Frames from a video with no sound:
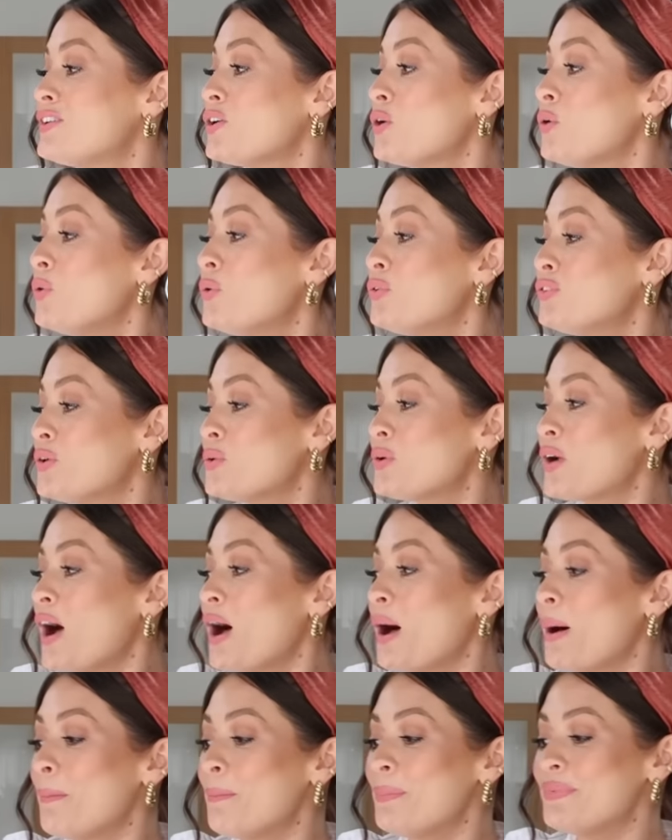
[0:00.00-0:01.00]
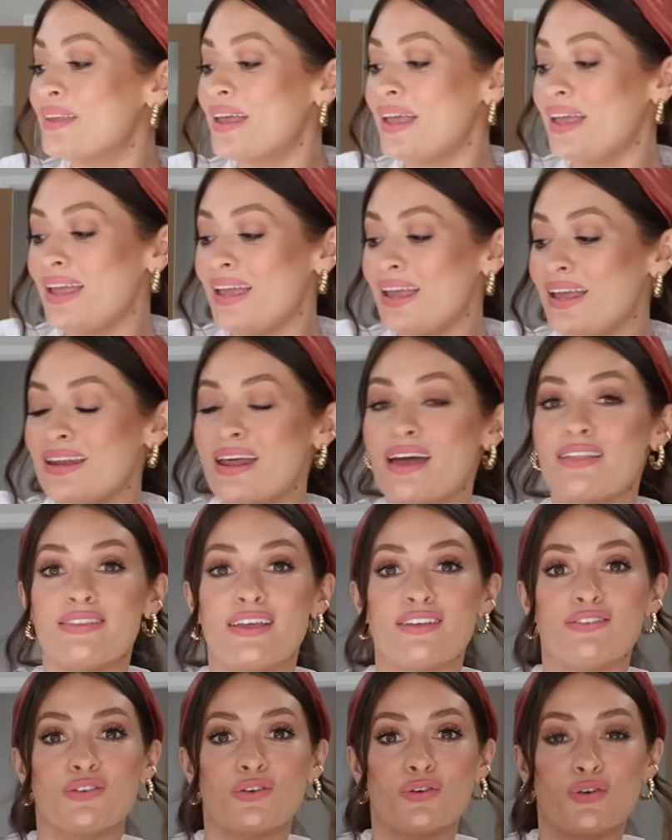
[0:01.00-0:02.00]
it also comes in
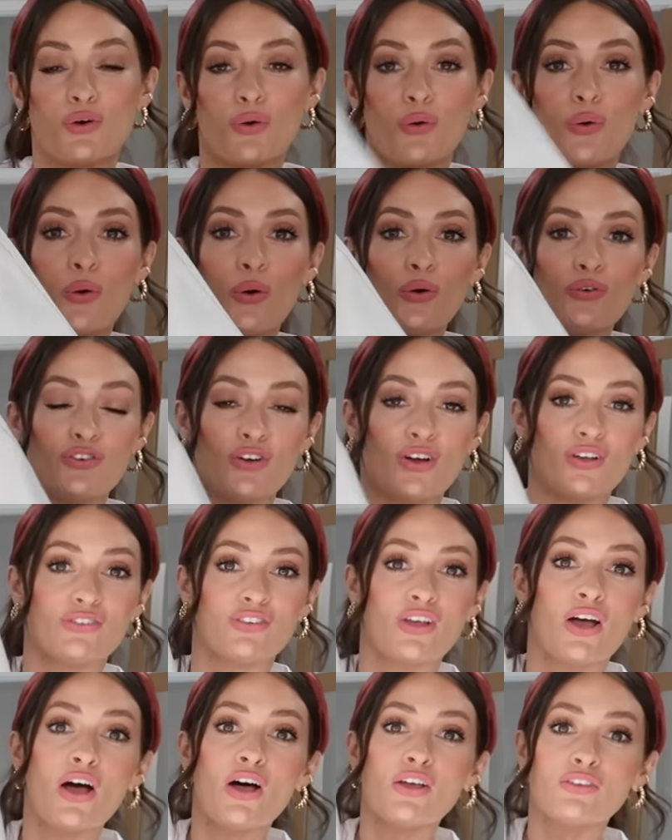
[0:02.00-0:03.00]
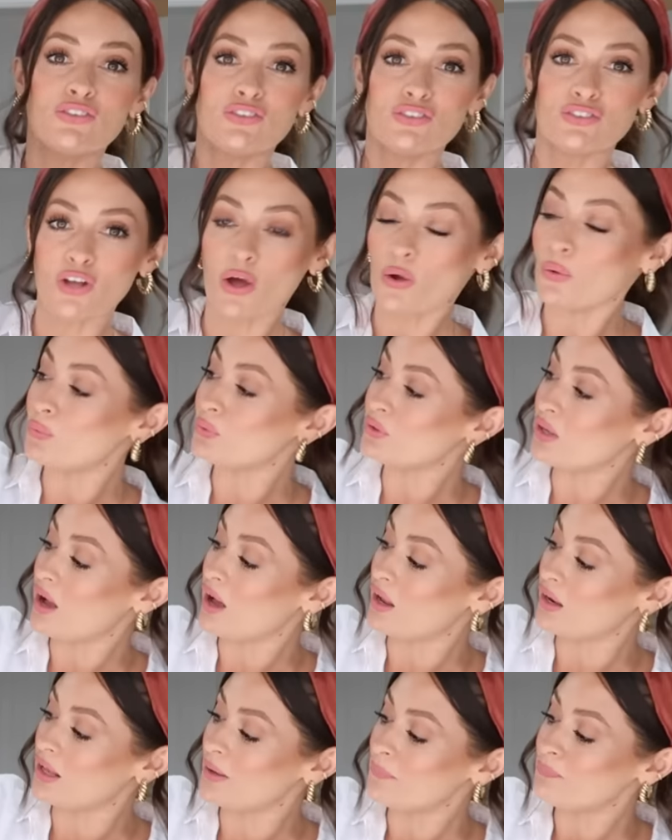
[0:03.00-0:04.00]
this gorgeous stone
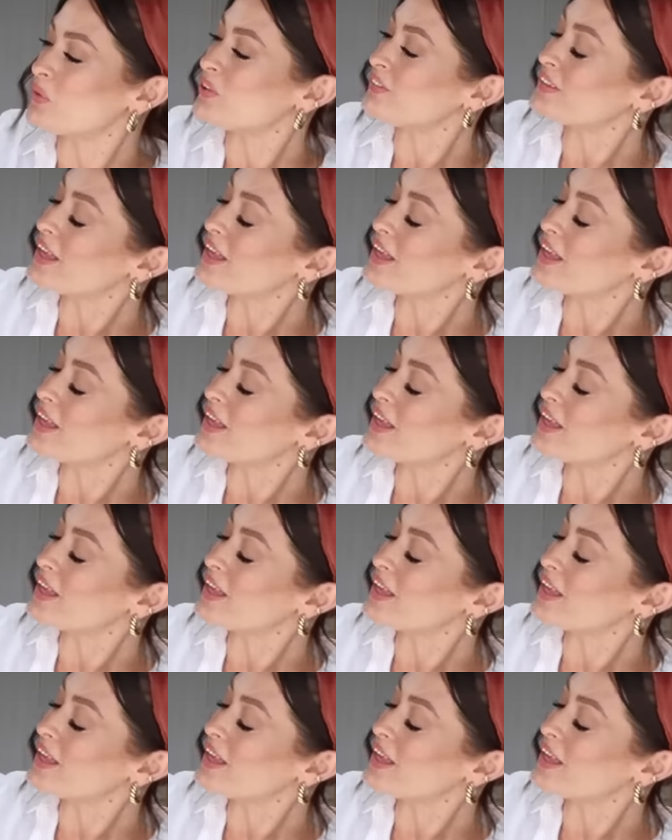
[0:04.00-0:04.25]
colour. I